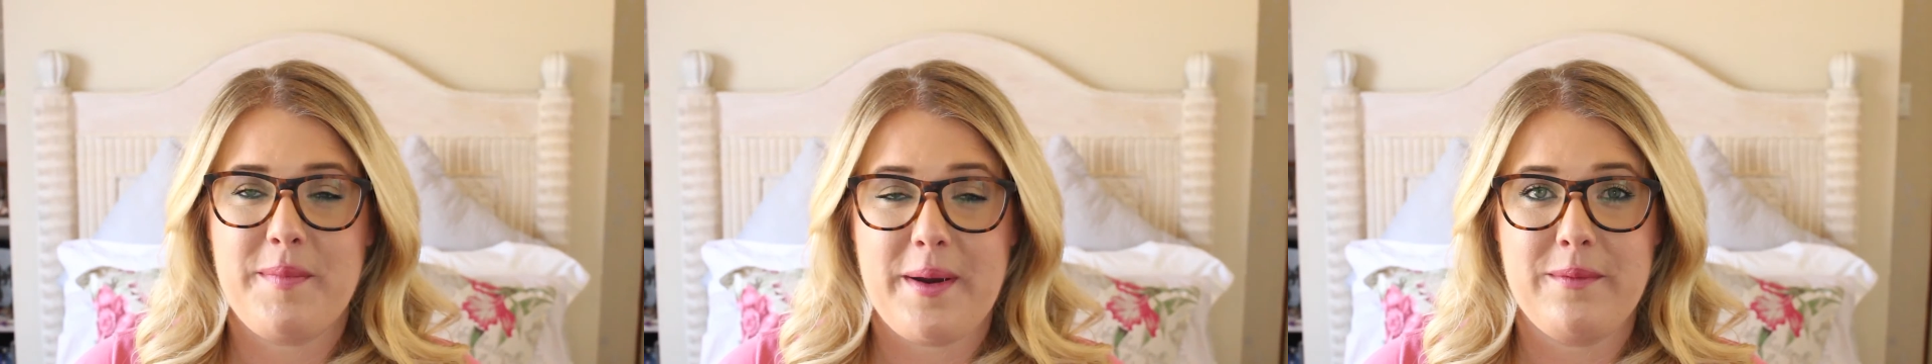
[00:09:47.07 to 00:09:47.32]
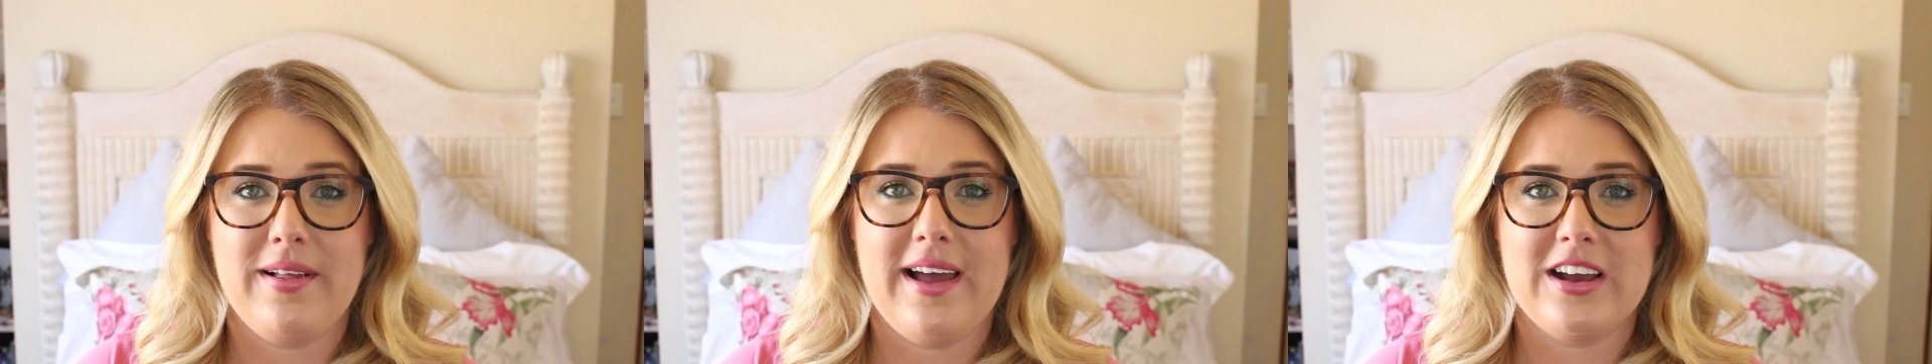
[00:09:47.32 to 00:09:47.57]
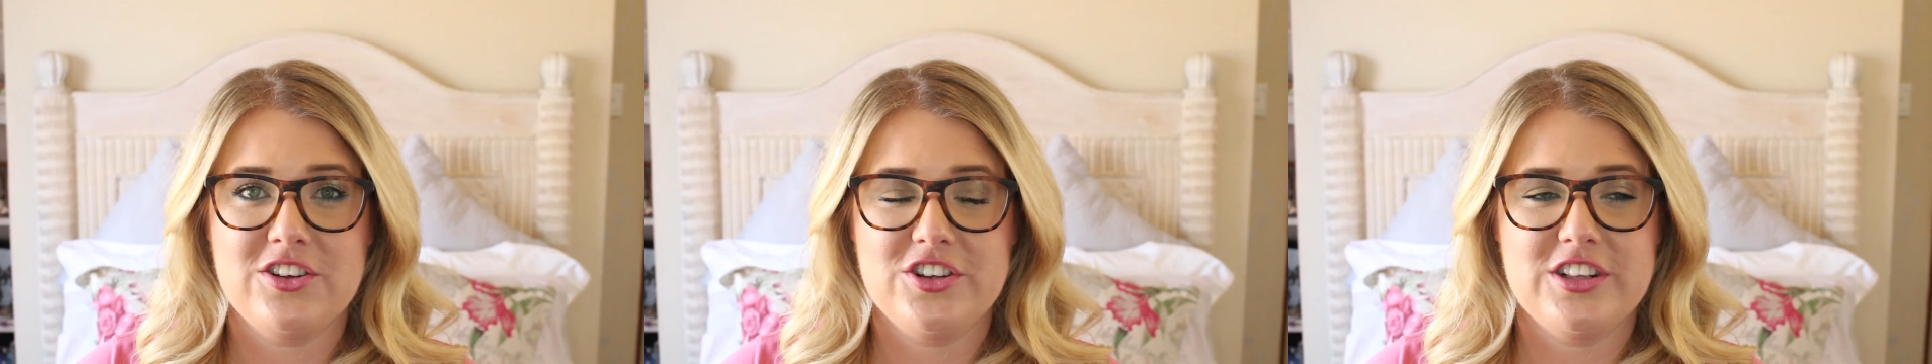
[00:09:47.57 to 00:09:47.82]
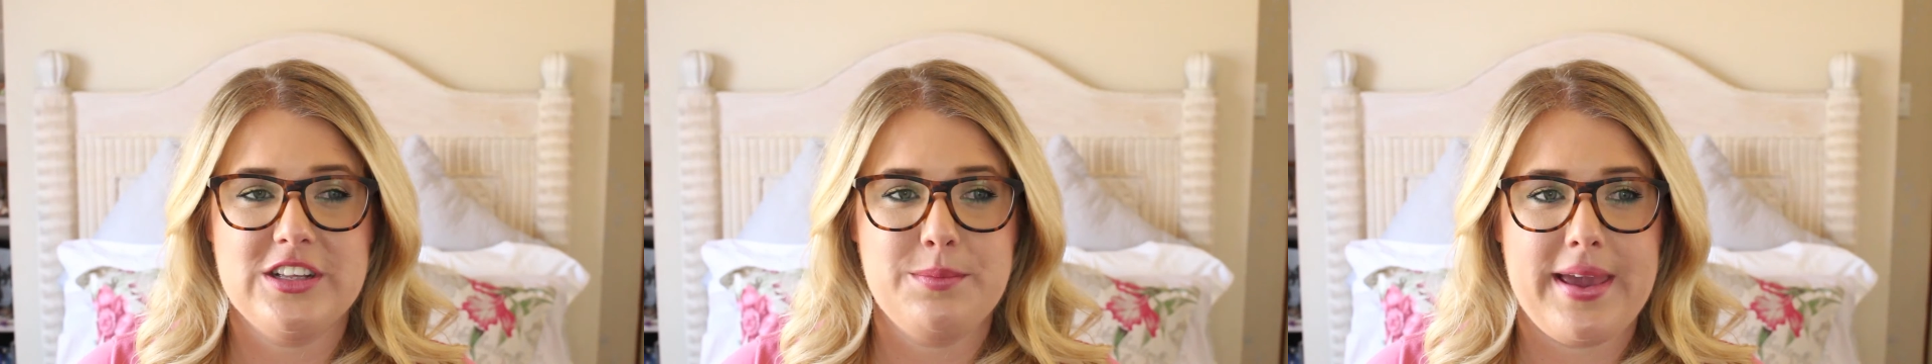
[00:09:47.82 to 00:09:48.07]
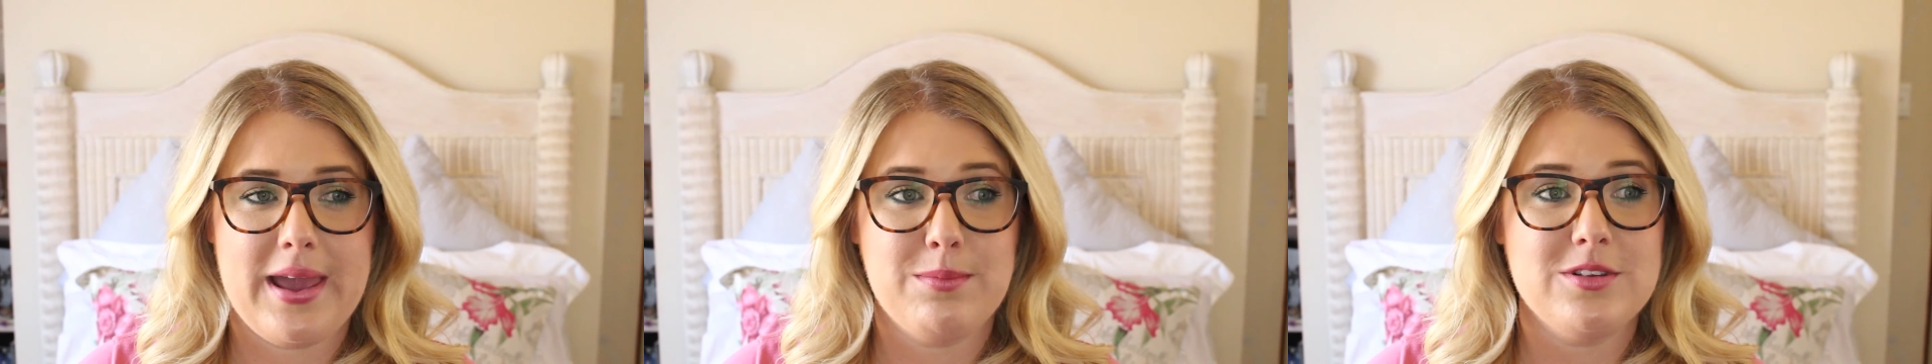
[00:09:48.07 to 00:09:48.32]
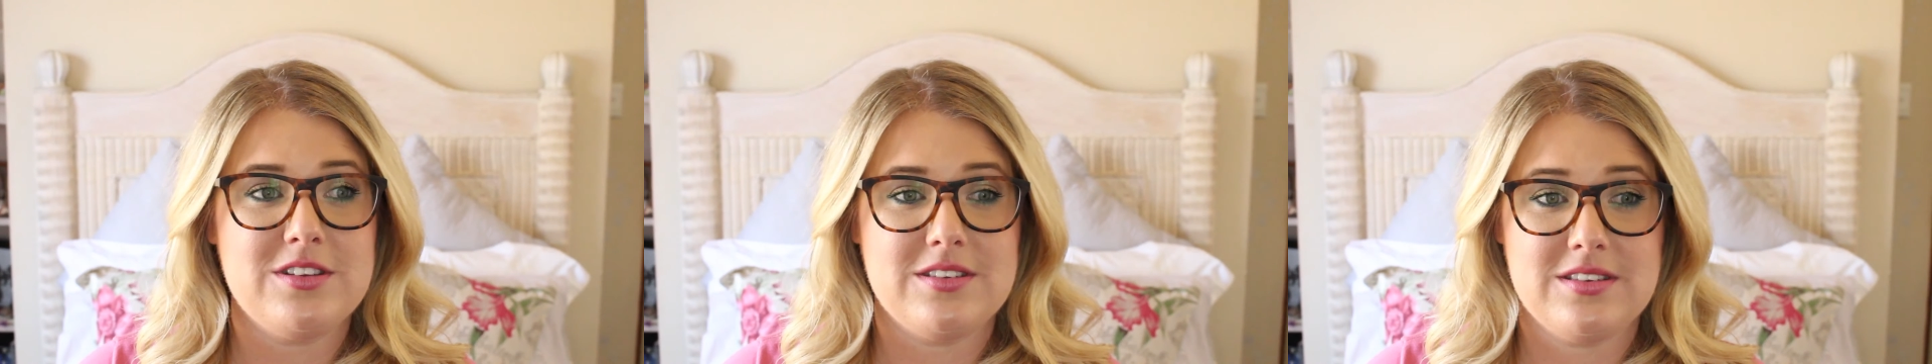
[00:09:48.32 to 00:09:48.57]
I will actually be
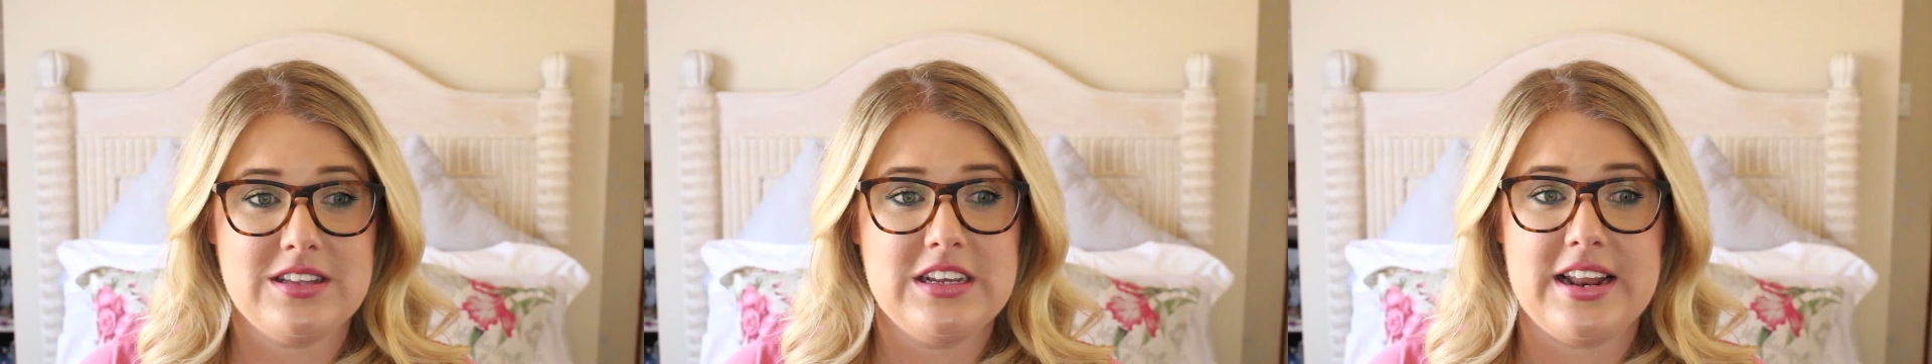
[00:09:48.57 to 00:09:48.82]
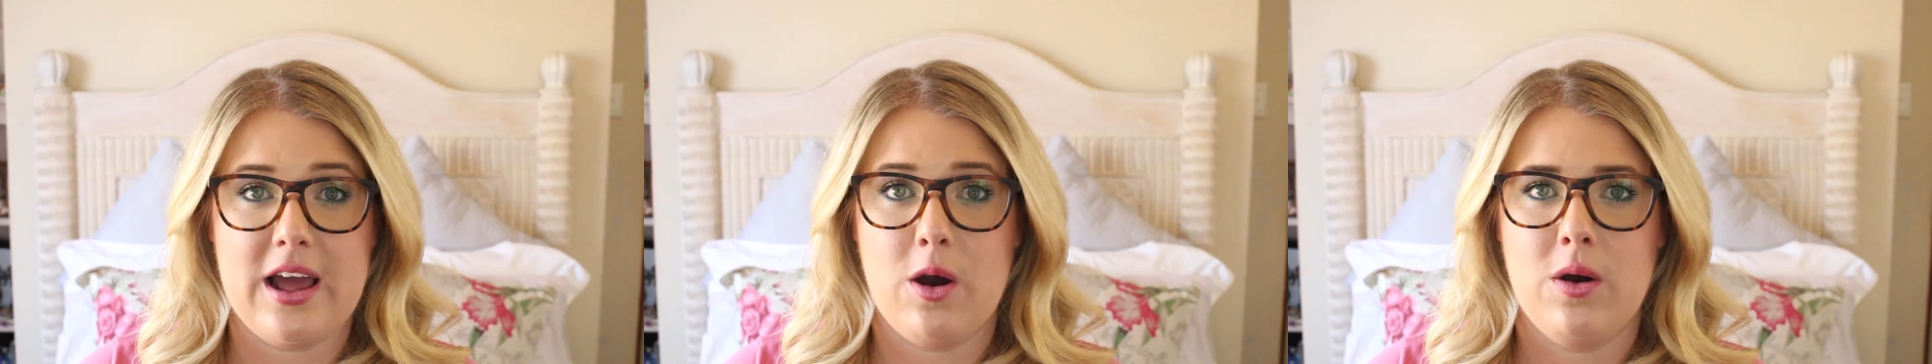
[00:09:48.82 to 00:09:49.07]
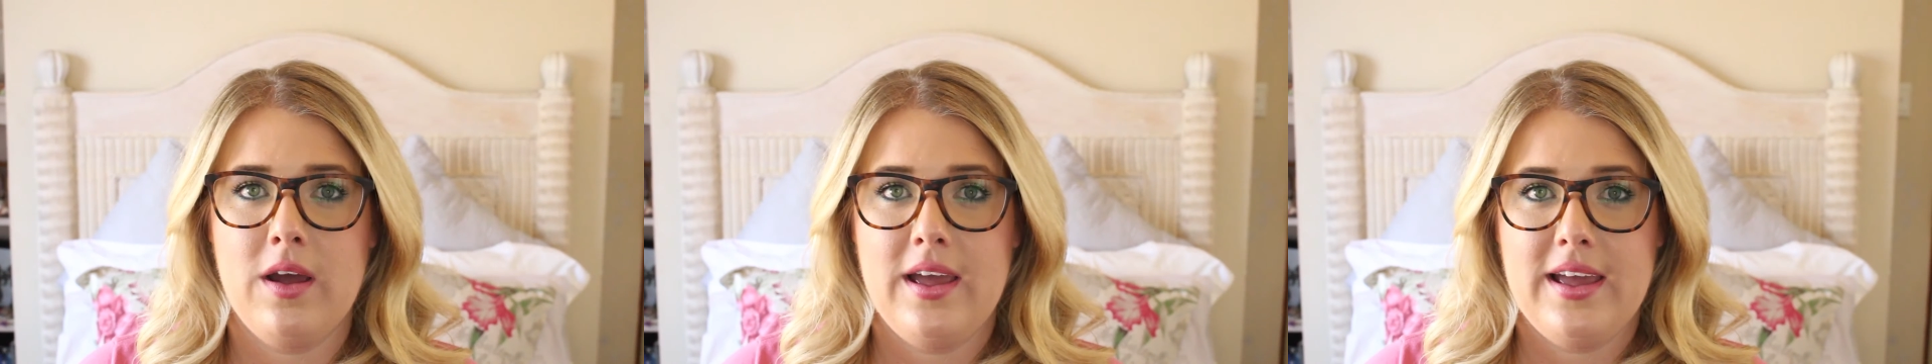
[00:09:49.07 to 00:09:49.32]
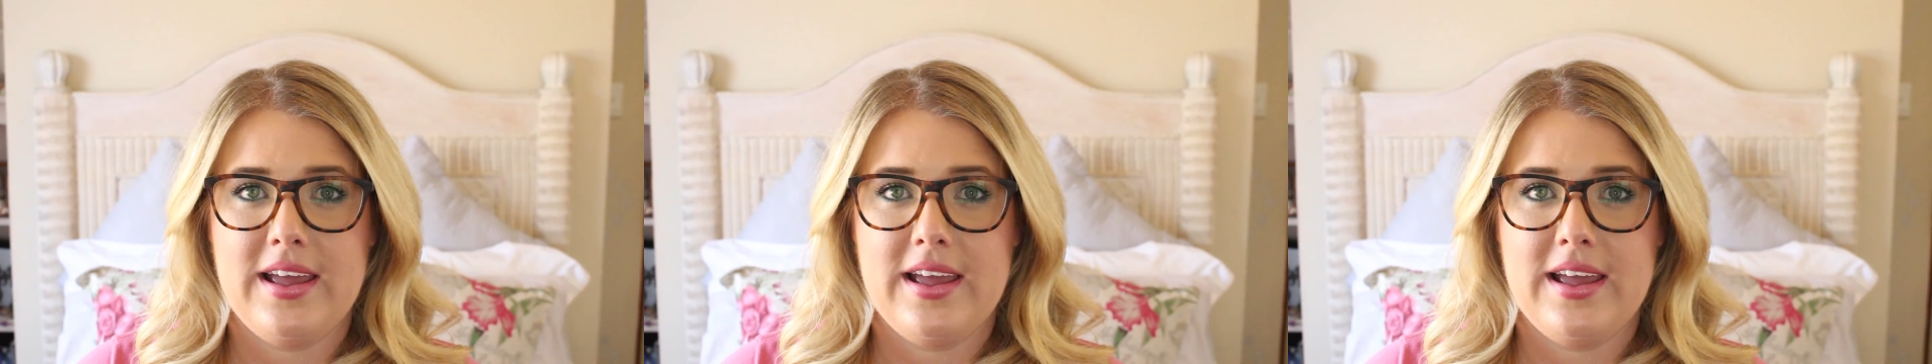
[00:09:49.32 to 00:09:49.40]
able to see now